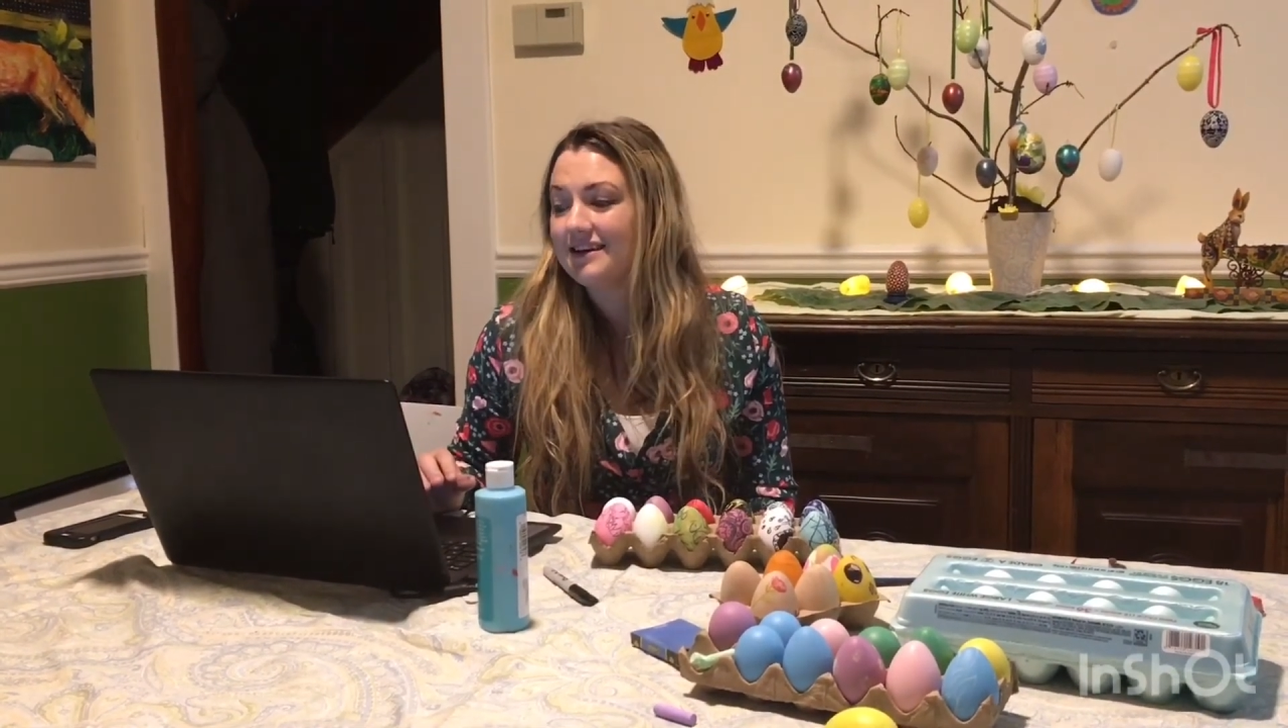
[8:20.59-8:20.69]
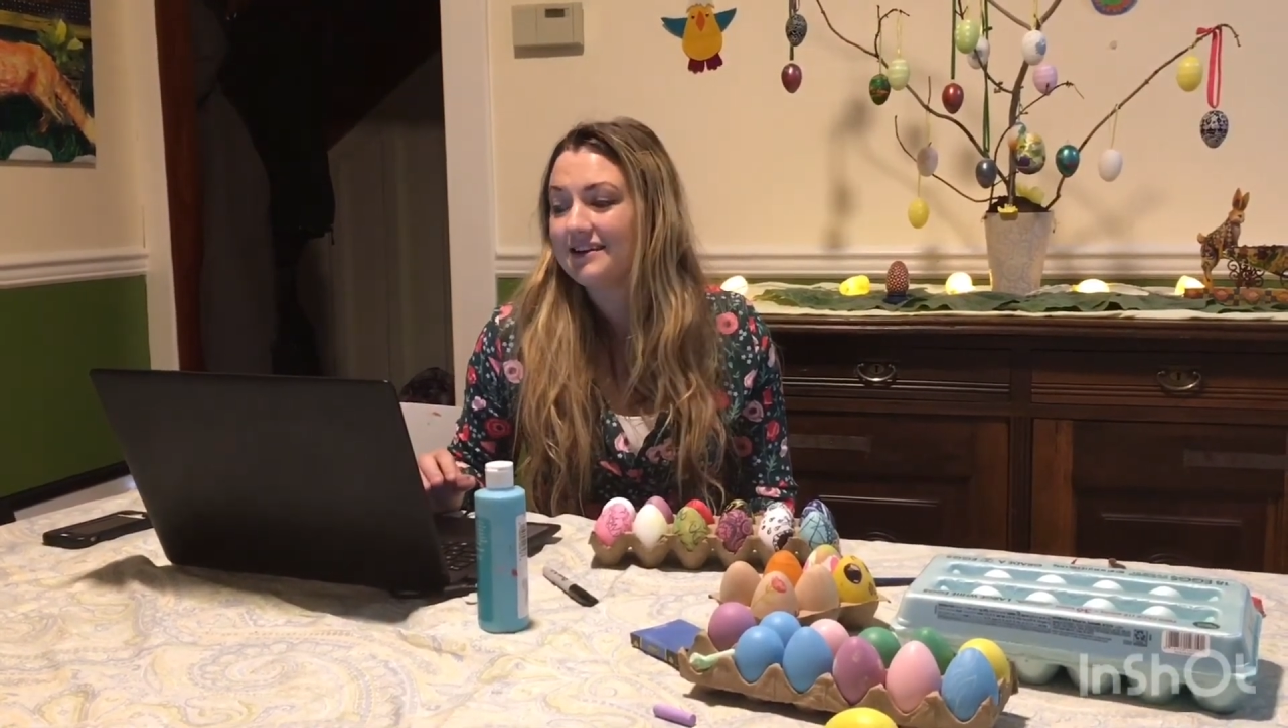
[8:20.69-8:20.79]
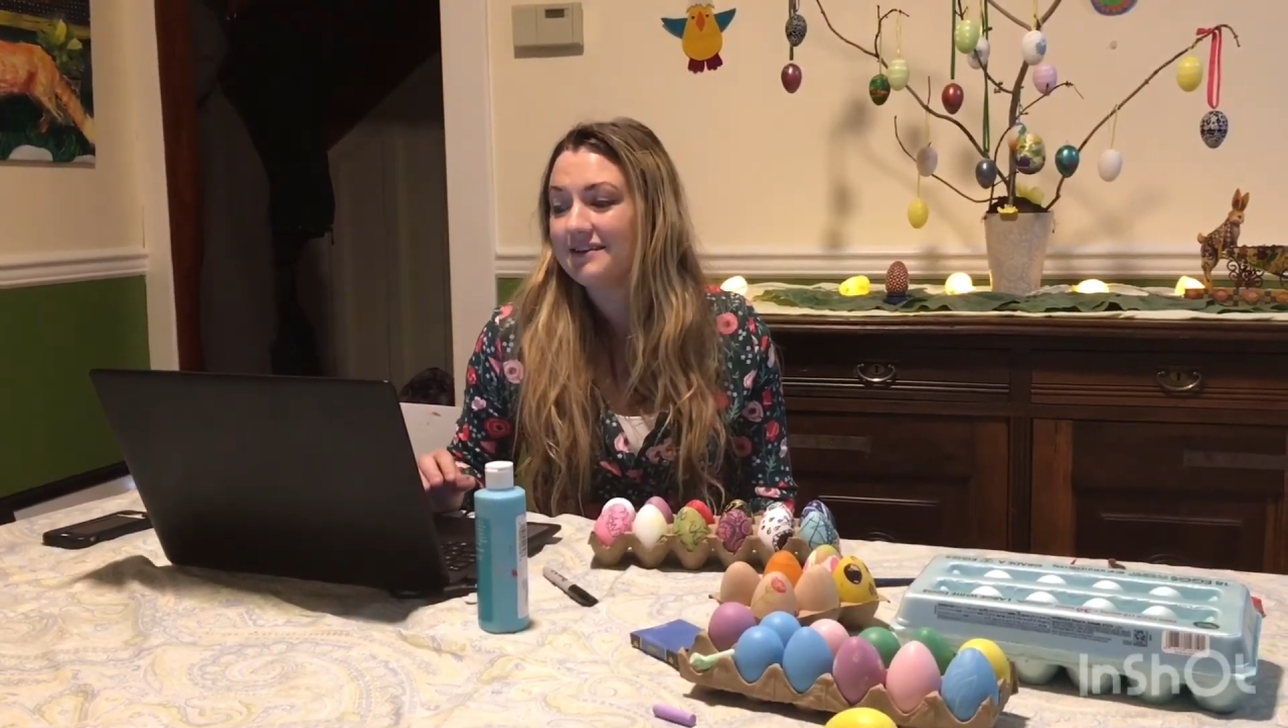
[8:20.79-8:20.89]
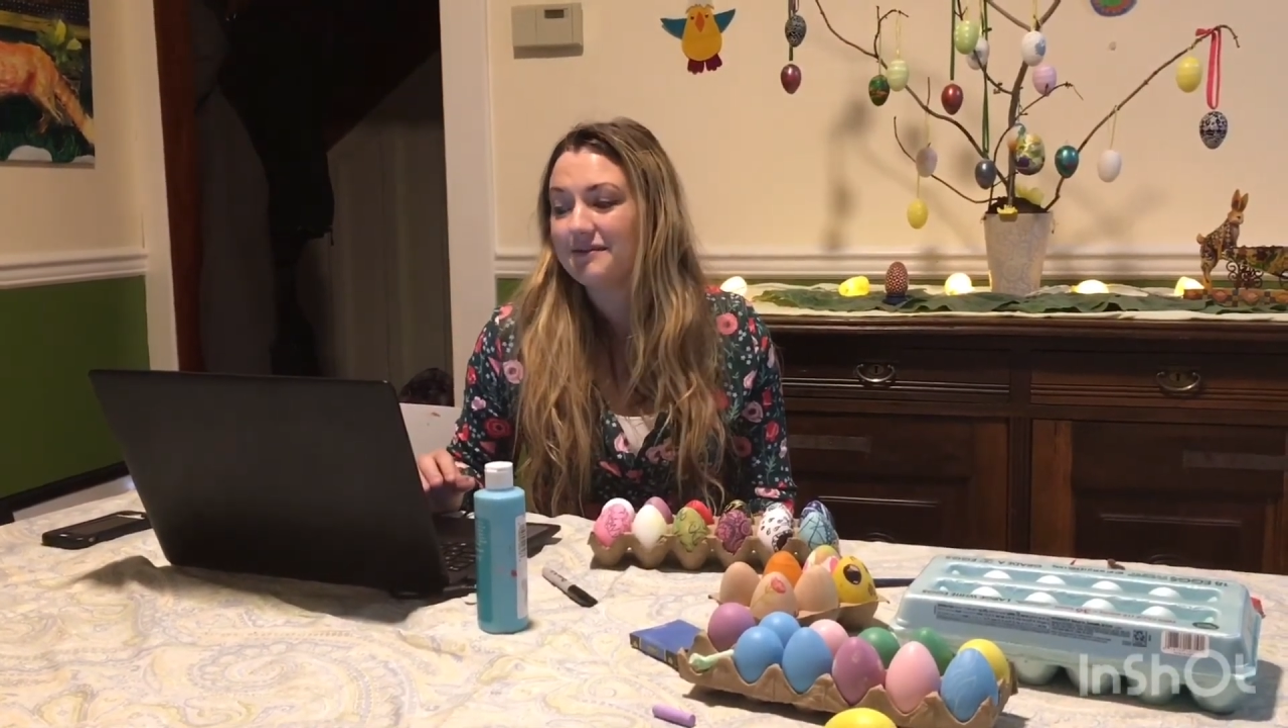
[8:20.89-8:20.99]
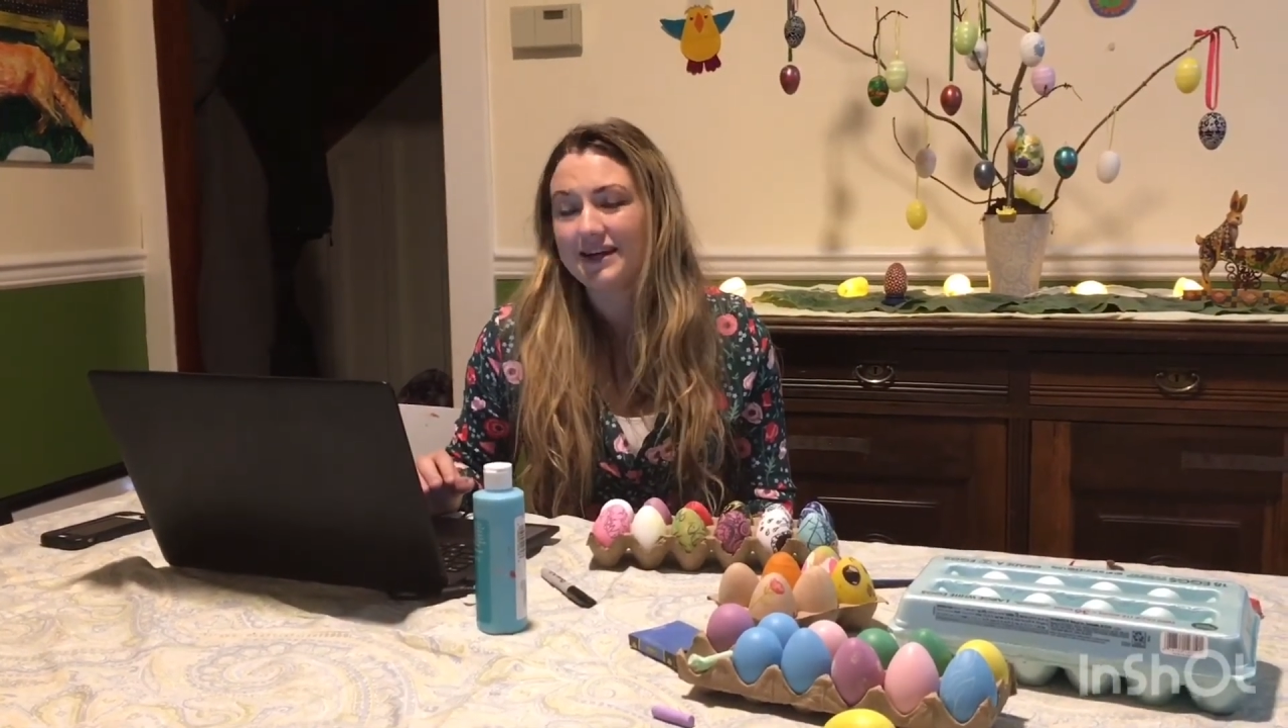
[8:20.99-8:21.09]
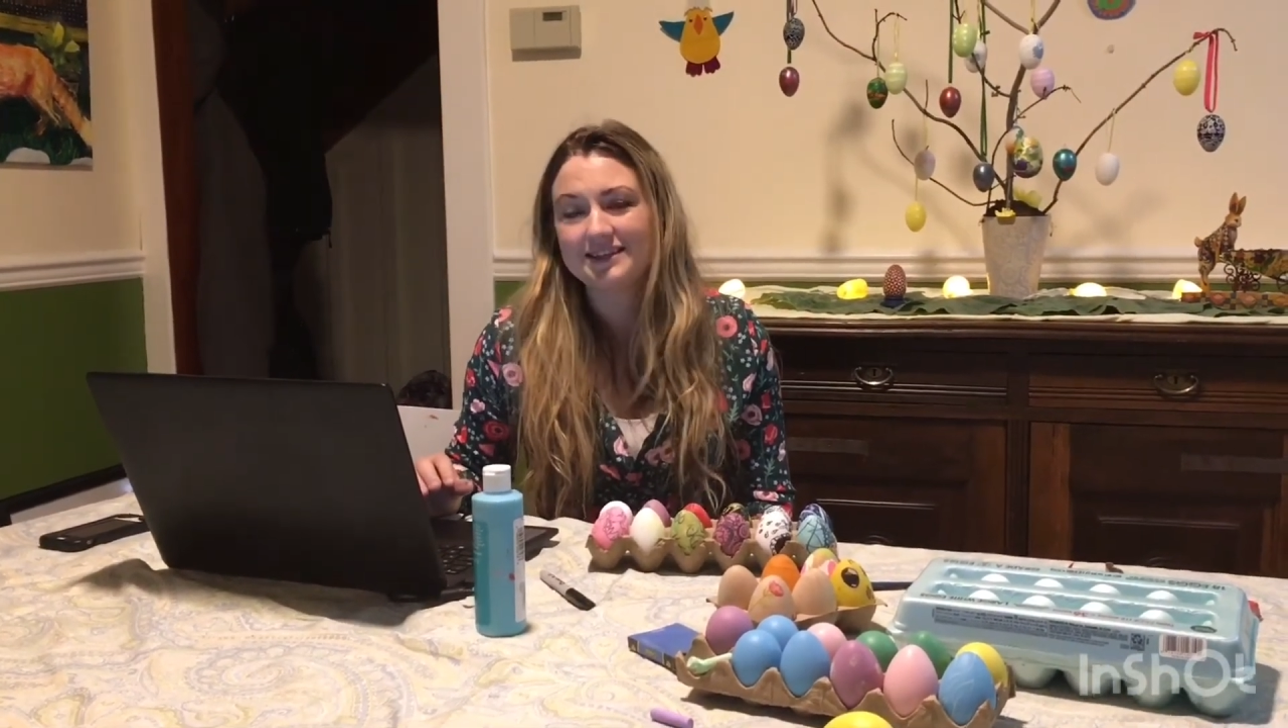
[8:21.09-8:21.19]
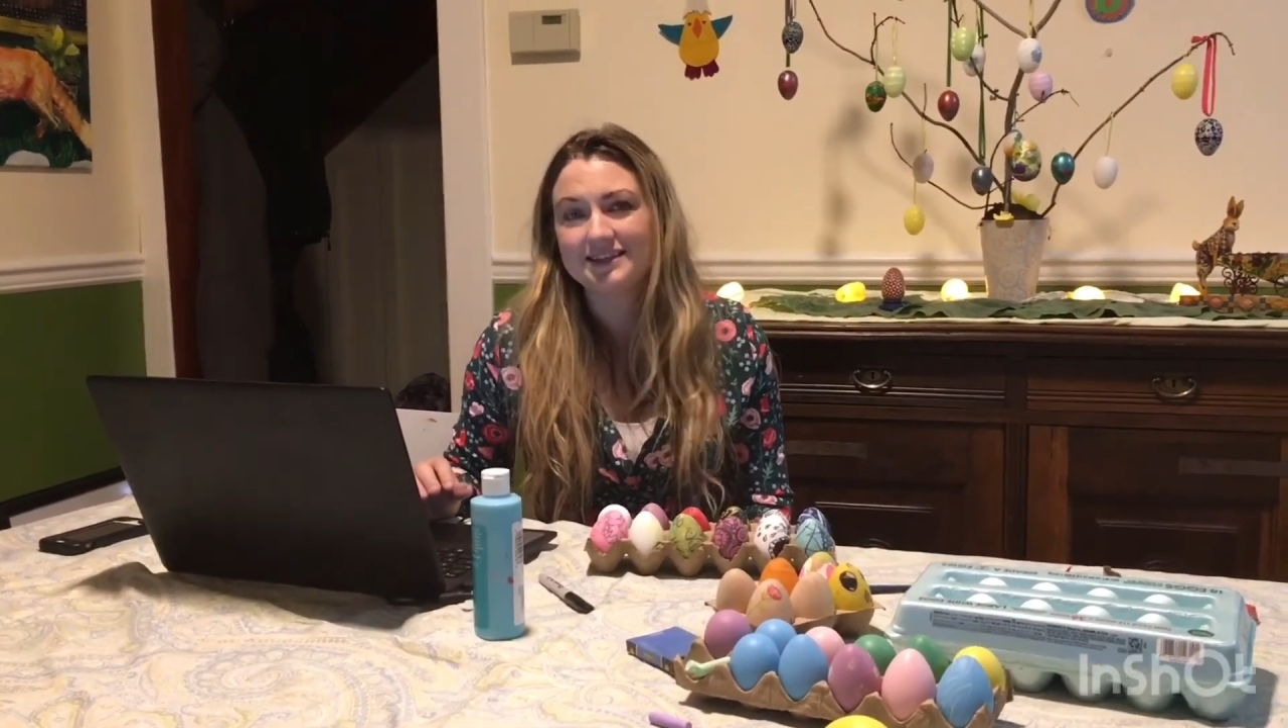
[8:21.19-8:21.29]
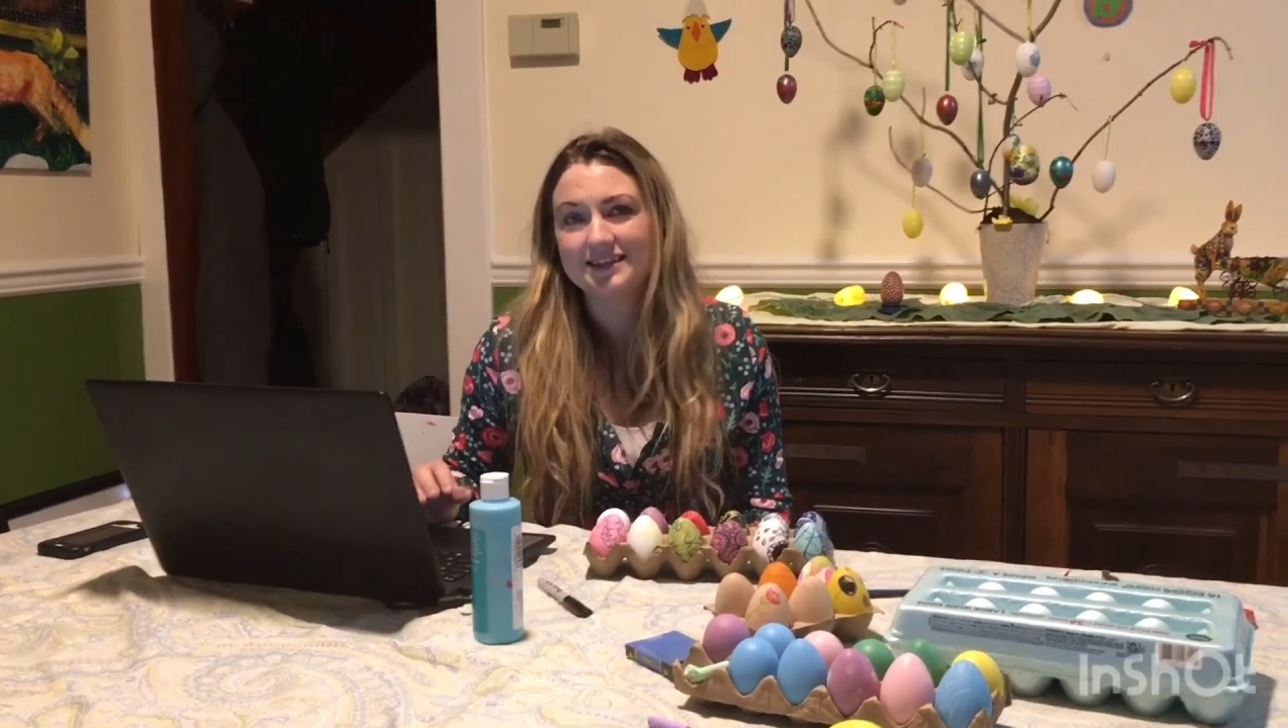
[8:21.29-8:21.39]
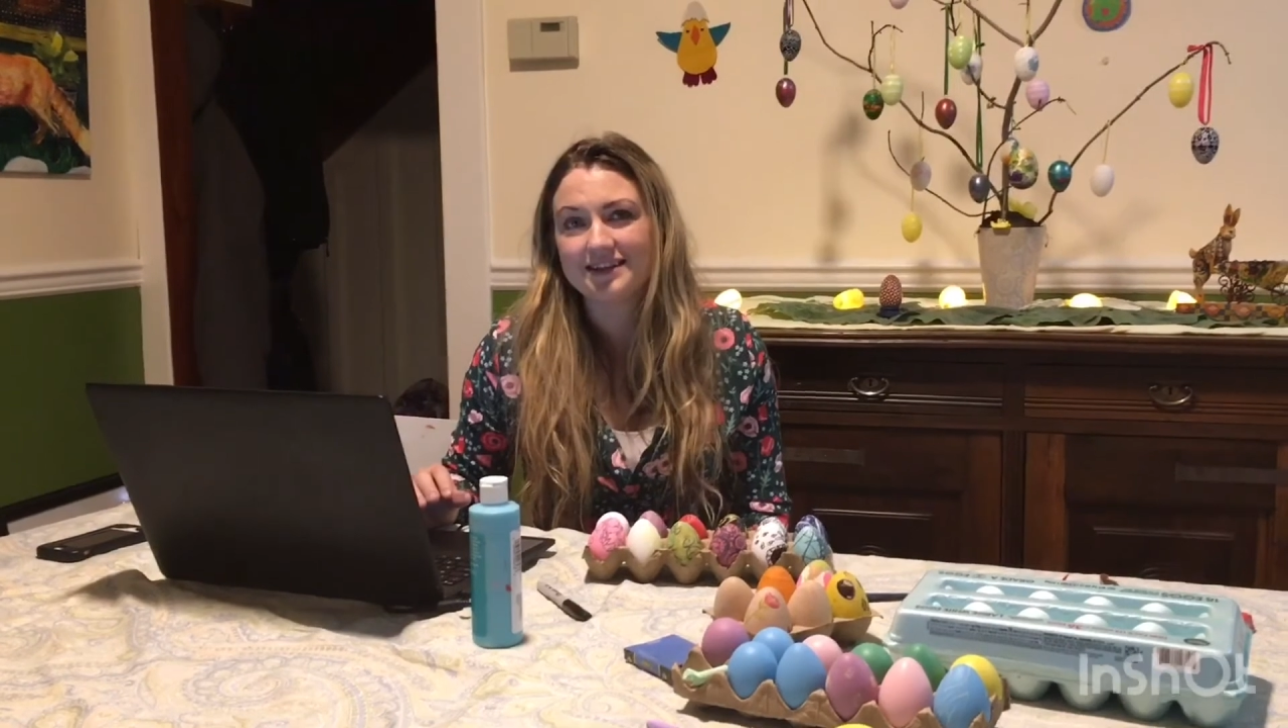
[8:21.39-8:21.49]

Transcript: a good way to